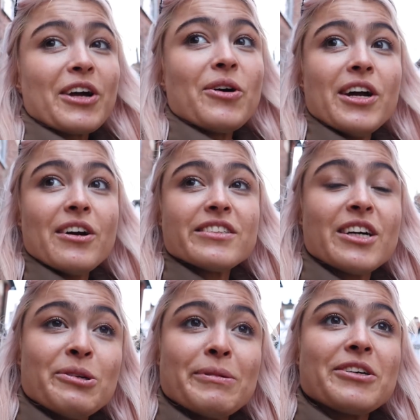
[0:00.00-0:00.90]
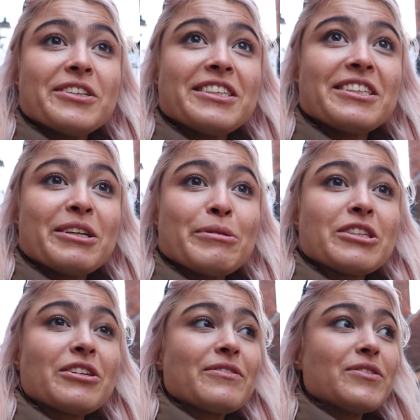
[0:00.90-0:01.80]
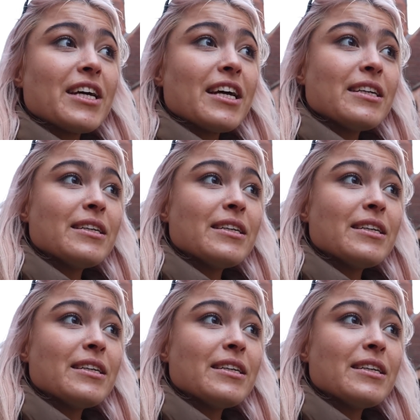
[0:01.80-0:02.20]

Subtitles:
I got here I was like, oh my god, this is gonna be a stressful day.